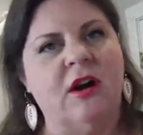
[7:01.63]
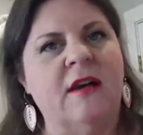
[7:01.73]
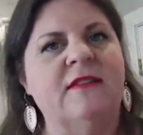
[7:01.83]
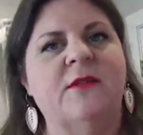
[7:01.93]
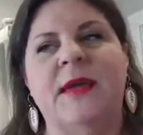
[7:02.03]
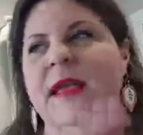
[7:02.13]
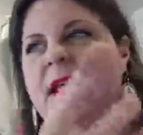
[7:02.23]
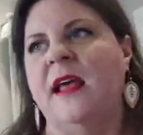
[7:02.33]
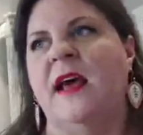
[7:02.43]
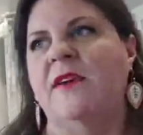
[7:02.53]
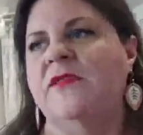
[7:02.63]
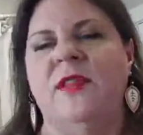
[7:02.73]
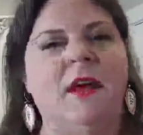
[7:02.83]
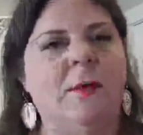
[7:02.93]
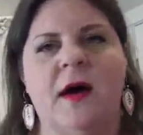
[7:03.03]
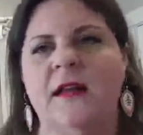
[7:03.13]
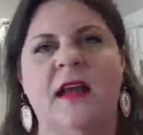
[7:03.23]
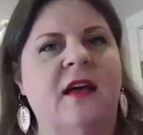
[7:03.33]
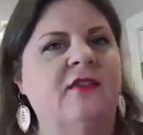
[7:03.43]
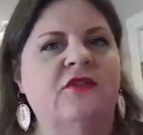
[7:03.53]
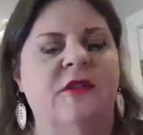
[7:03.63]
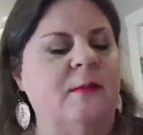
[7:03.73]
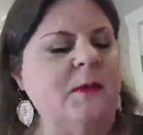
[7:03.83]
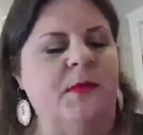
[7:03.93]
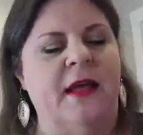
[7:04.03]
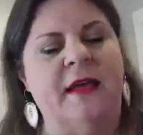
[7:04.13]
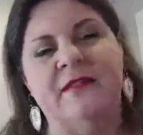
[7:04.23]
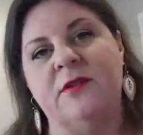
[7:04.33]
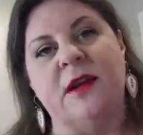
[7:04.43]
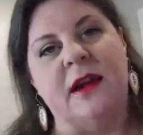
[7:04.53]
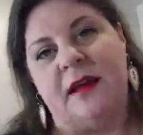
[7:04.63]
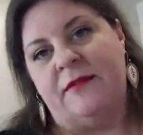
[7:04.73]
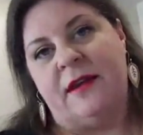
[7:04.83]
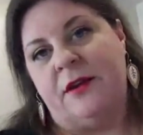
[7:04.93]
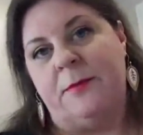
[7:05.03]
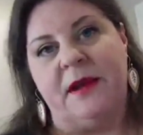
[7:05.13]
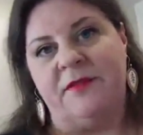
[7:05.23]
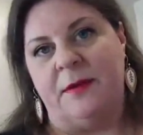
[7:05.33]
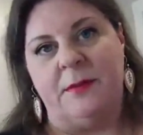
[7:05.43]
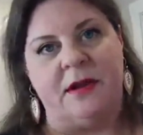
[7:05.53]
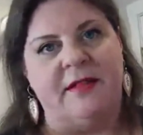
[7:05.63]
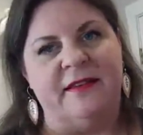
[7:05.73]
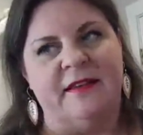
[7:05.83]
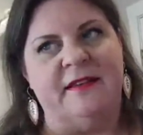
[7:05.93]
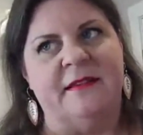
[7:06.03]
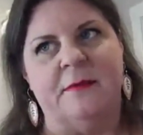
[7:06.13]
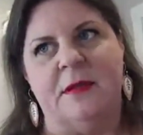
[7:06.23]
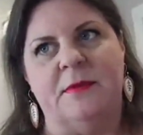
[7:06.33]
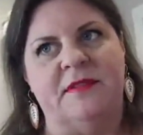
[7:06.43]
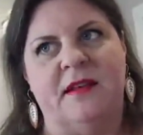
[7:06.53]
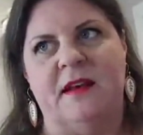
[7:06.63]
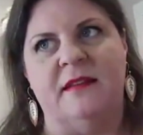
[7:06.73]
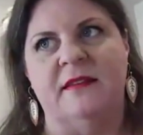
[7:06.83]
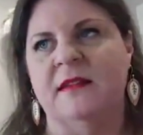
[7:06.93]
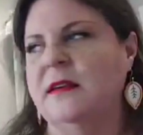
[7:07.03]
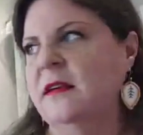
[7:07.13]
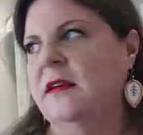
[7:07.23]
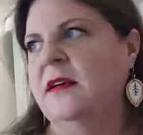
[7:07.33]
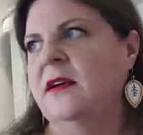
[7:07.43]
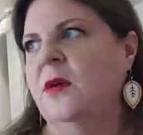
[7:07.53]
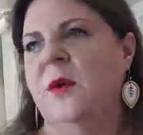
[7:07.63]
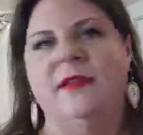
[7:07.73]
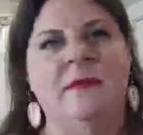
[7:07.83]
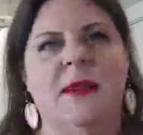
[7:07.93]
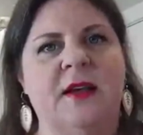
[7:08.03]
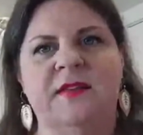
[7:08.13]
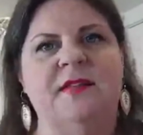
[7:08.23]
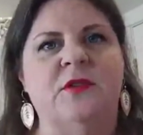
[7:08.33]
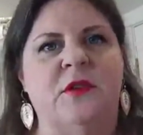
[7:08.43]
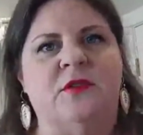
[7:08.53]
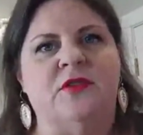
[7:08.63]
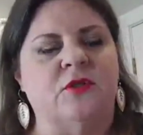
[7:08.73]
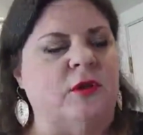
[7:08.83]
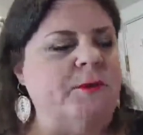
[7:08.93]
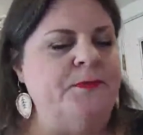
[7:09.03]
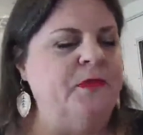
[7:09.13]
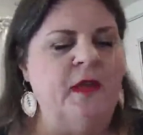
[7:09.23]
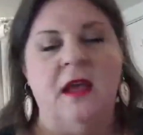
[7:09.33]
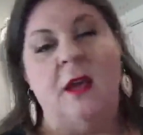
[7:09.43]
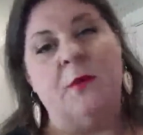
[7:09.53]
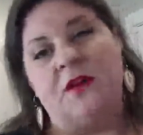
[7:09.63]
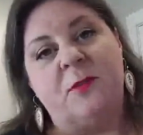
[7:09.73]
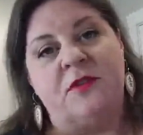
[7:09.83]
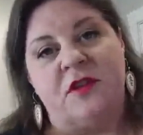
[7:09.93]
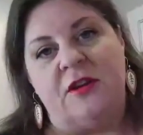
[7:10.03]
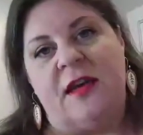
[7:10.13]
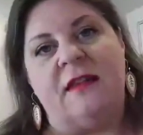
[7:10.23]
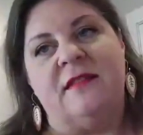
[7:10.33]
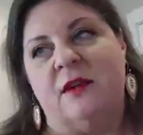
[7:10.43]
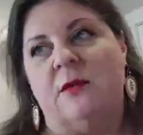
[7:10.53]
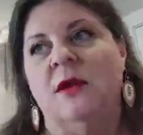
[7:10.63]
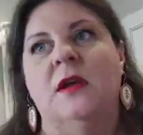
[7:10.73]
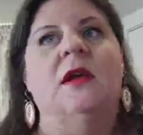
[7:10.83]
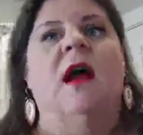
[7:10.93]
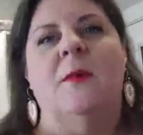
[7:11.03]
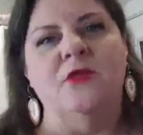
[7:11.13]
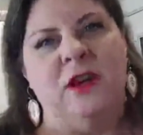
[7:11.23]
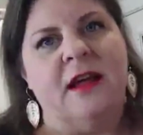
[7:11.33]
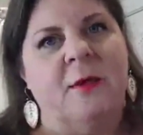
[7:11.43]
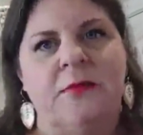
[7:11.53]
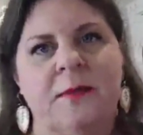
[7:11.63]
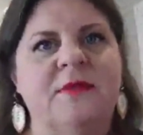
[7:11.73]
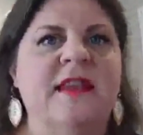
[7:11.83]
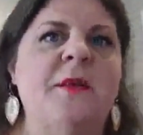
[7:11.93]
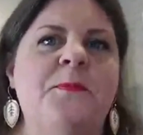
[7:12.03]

and so I can't have like a podcast or something playing, and so I got to have an earbud if I'm going to listen to something besides what somebody else is doing for school. And we're not supposed to do that. So I'm trying to help them stay